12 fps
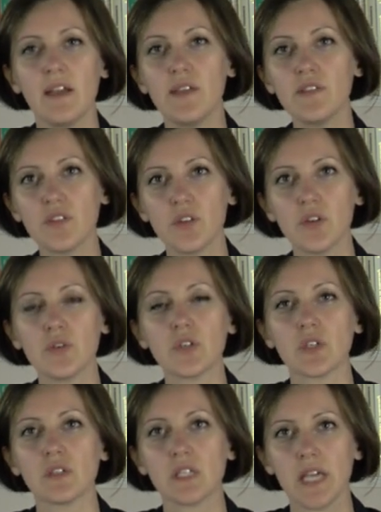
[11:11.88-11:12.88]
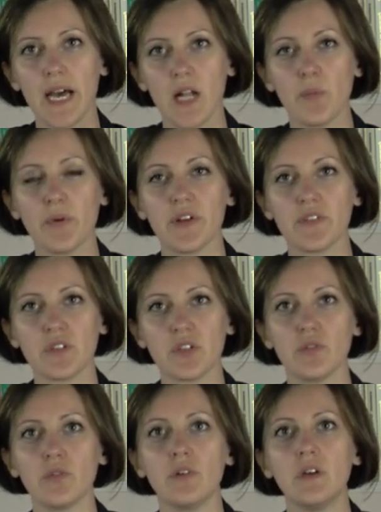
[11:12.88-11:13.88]
Institutions help us
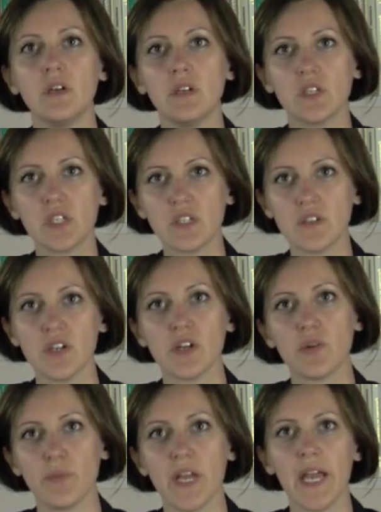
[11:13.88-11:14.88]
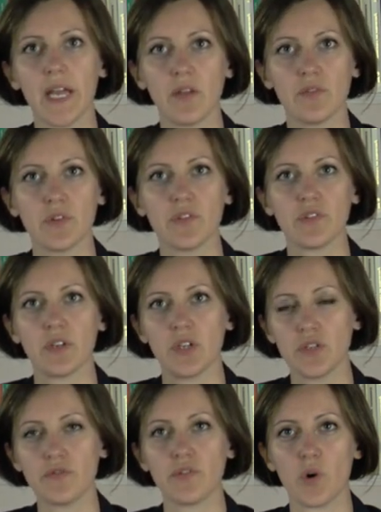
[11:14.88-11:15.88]
to steer behaviors in a
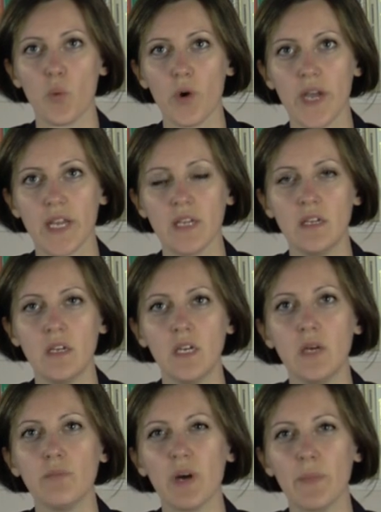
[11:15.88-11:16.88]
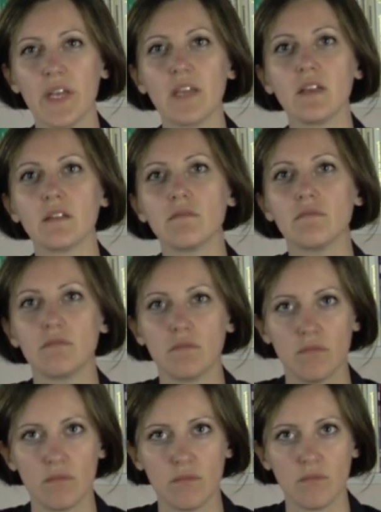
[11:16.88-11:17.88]
different way by
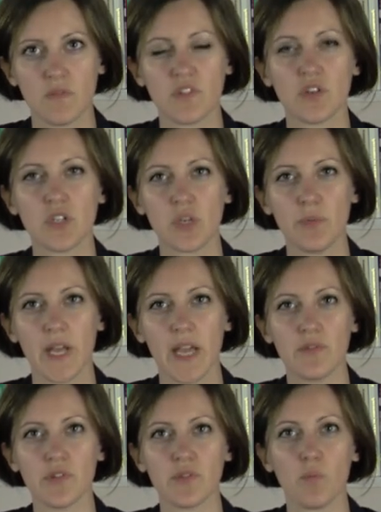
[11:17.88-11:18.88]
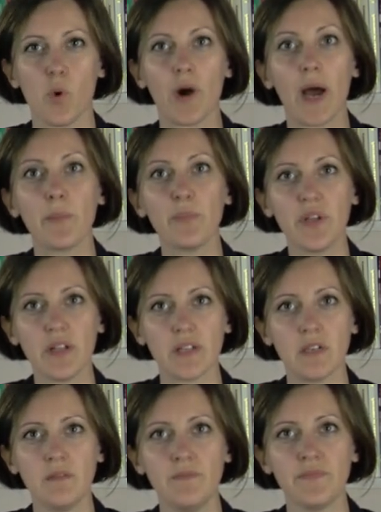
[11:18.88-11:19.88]
making certain behaviors more
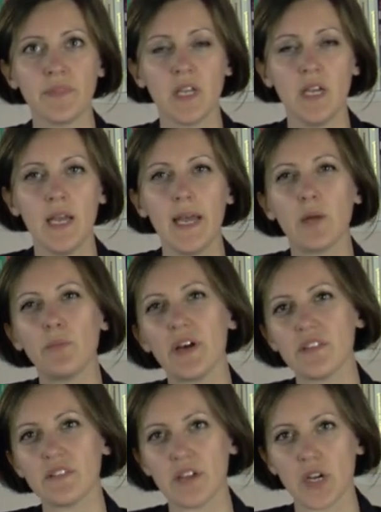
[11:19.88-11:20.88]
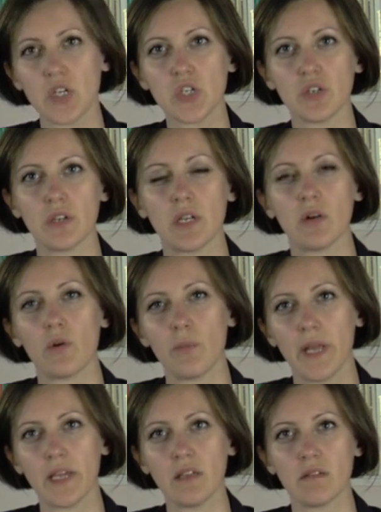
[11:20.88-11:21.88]
appealing and by sanctioning or
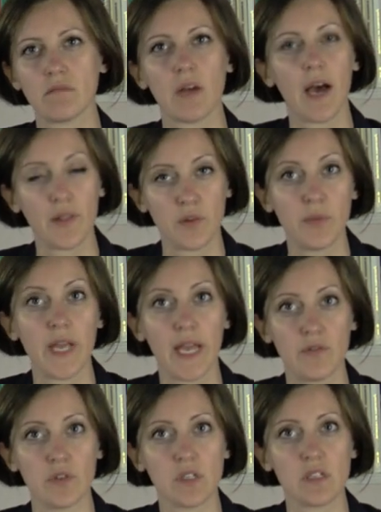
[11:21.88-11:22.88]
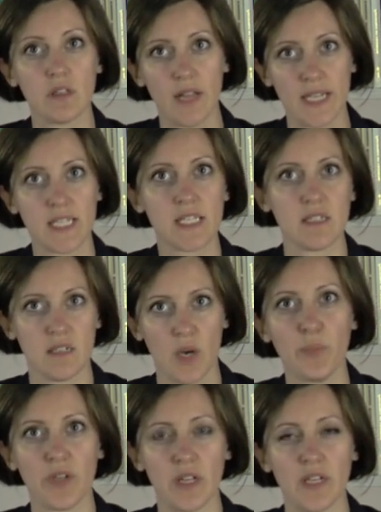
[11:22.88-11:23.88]
making other behaviors less
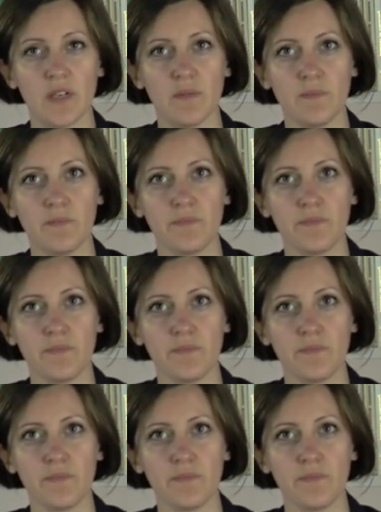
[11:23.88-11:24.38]
appealing.